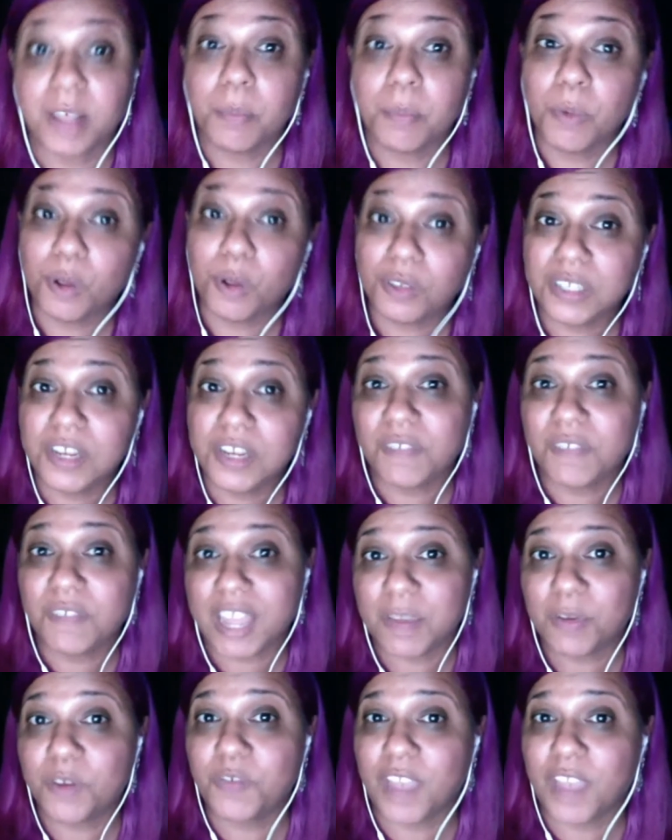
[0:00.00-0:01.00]
multi
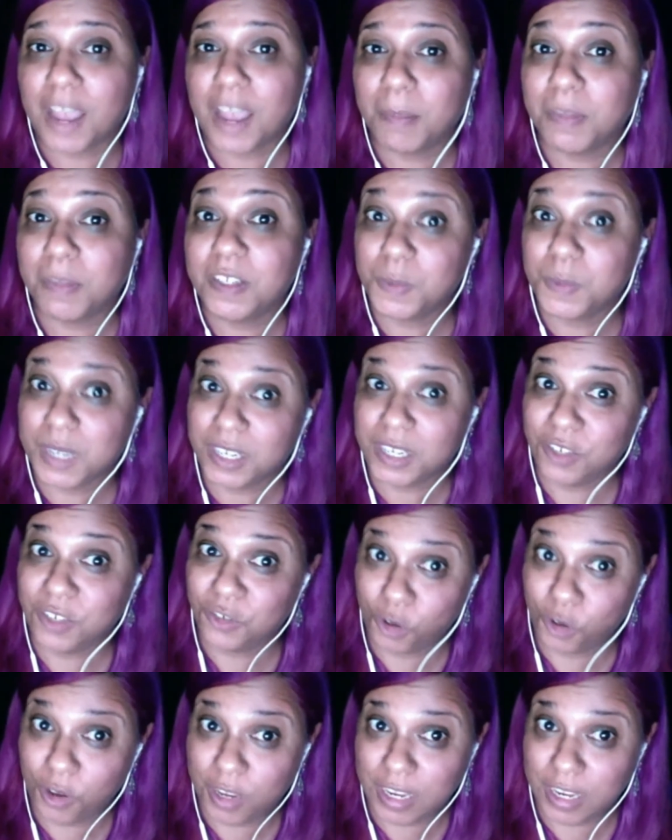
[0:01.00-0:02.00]
flavored families we
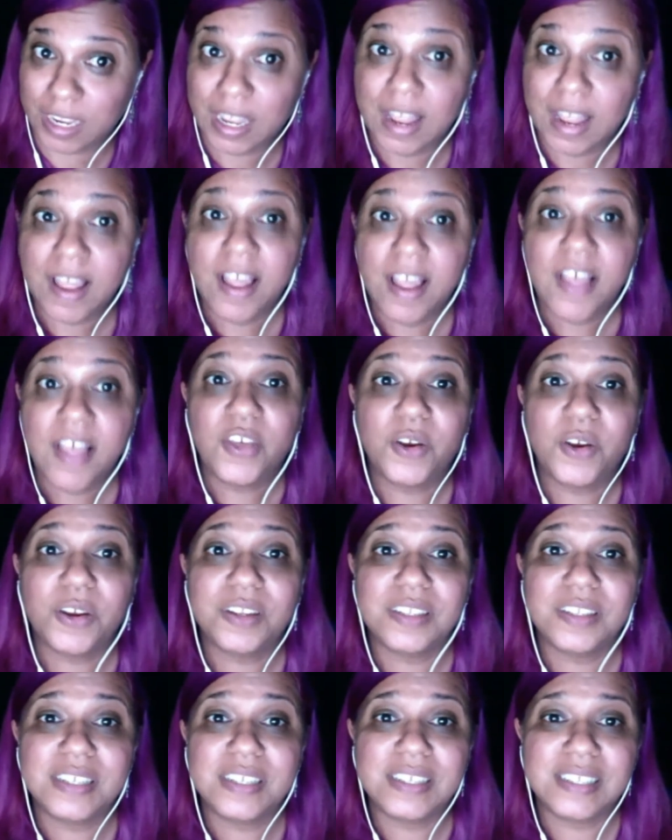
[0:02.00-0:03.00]
enjoy, there is
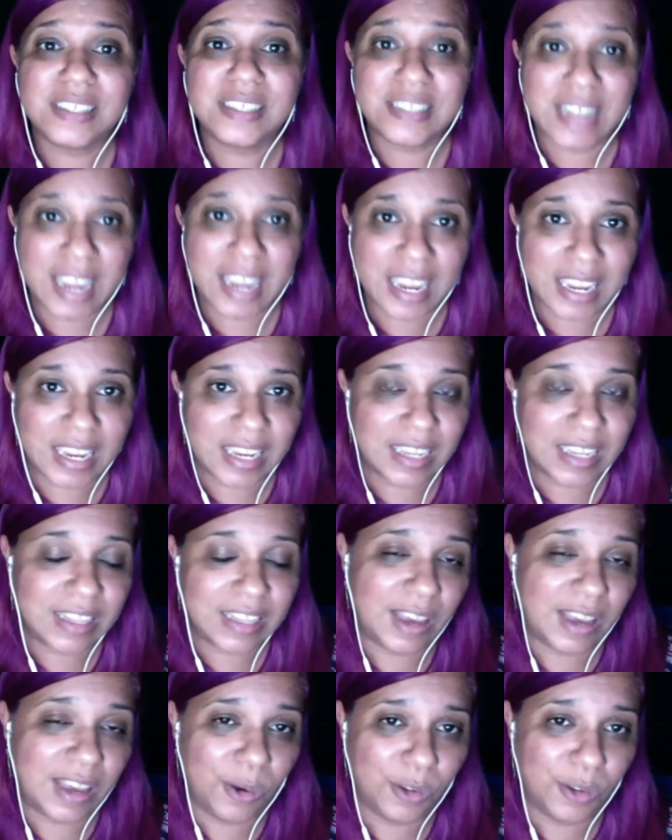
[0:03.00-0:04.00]
this saying
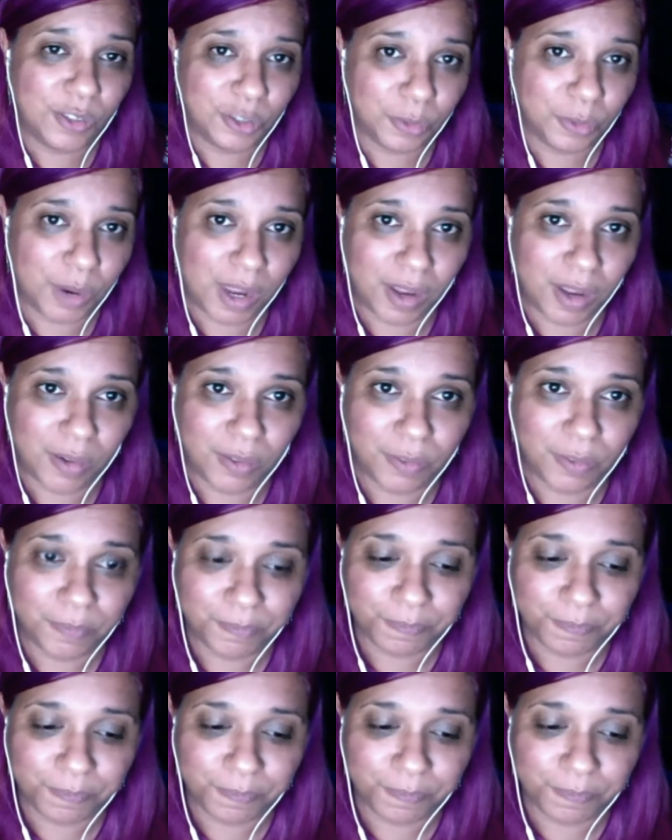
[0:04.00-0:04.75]
that goes around